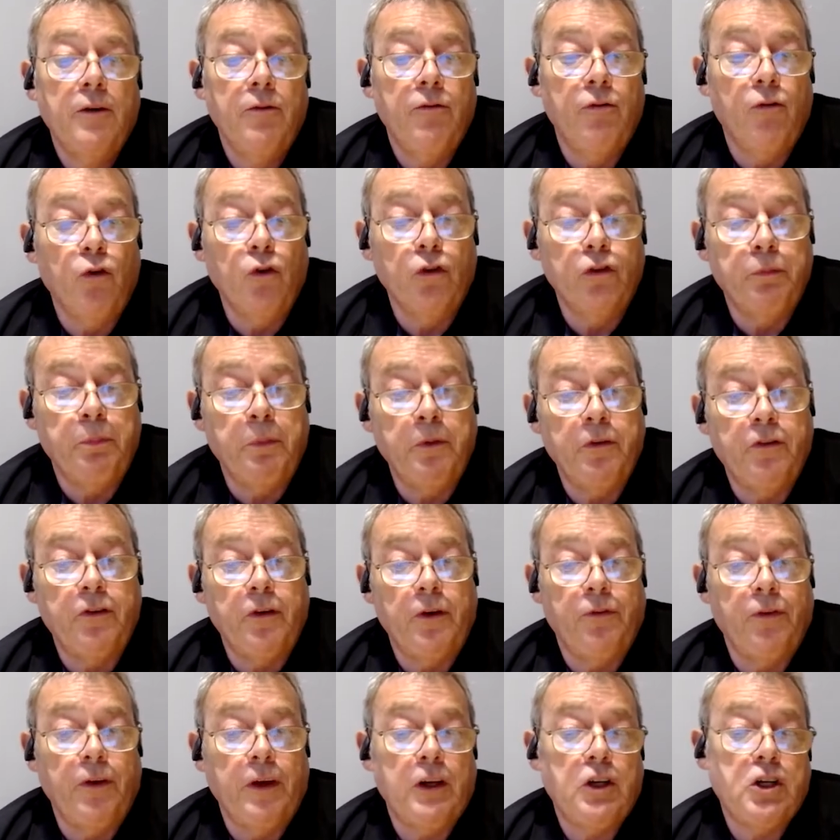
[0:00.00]
for
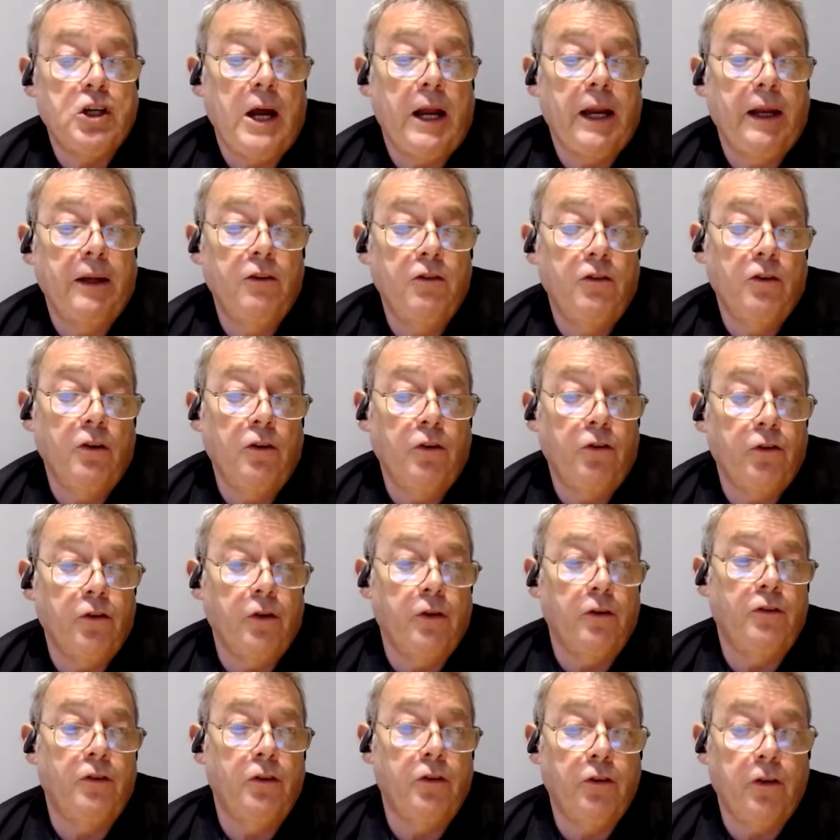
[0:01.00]
specific challenges
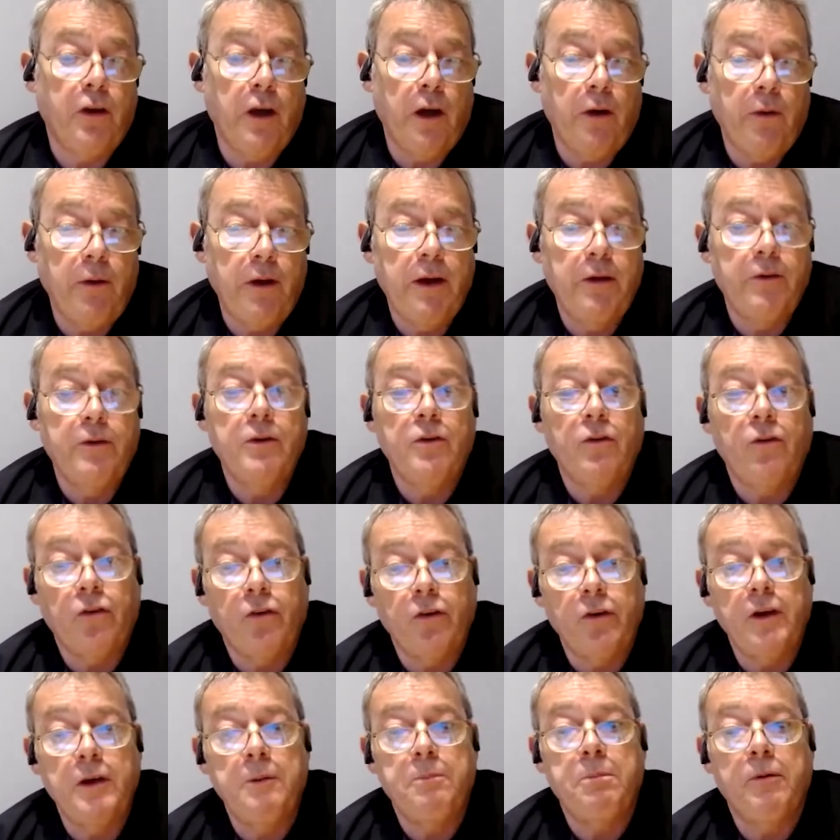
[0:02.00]
such as
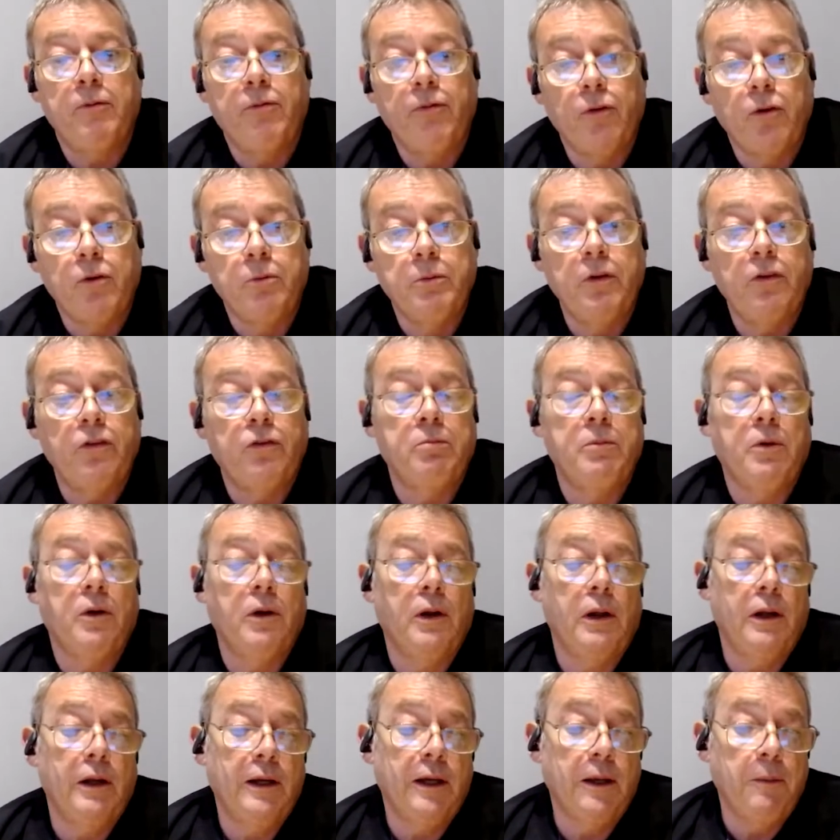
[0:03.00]
coherency, performance
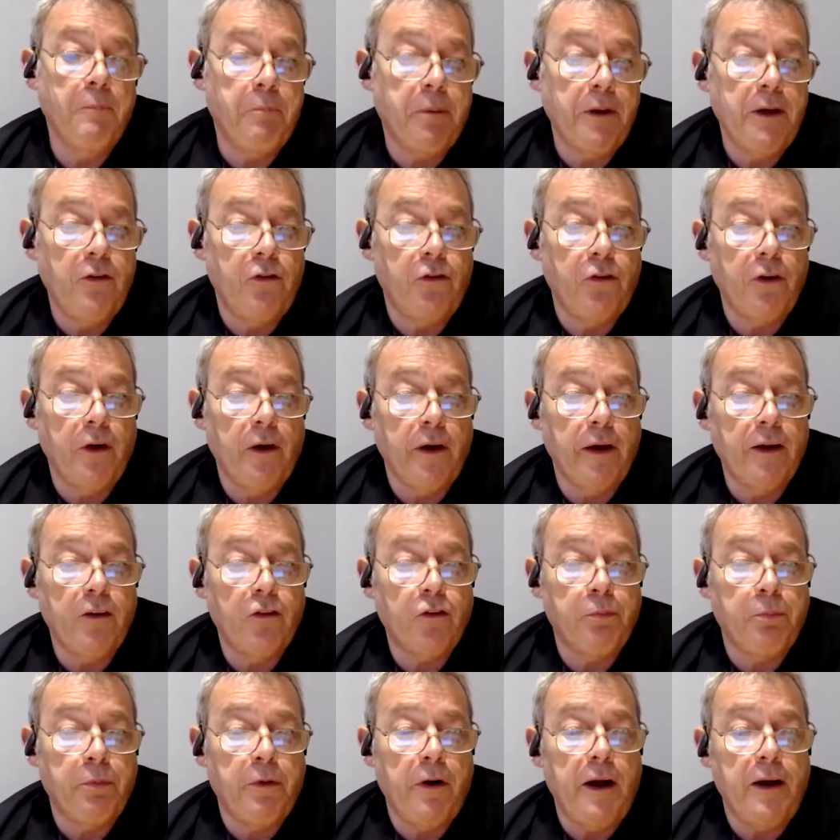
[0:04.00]
modeling, and PCI
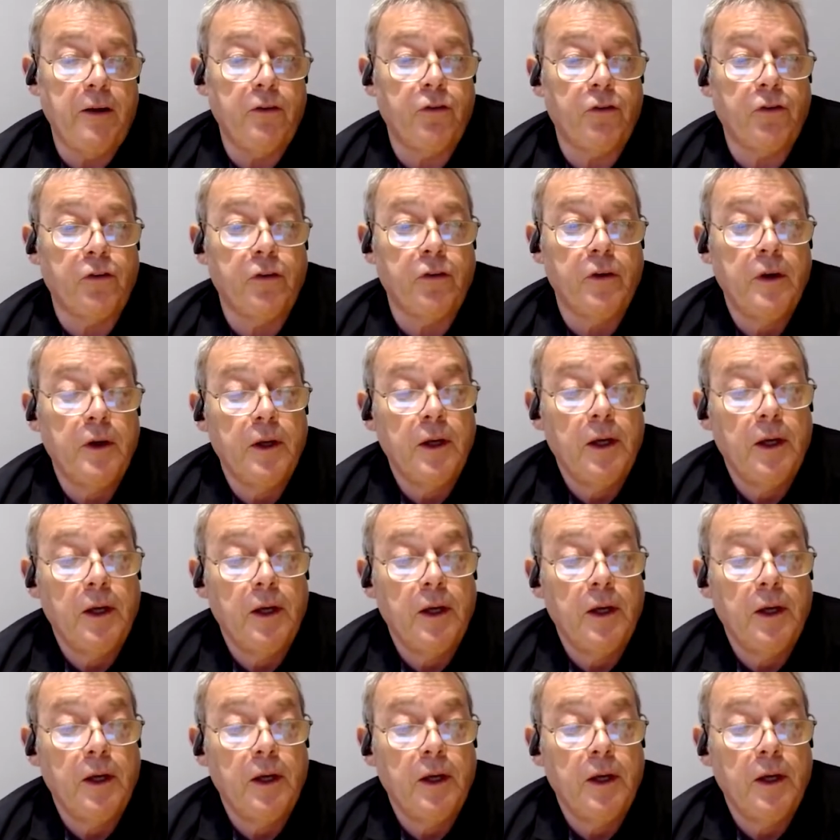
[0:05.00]
Express,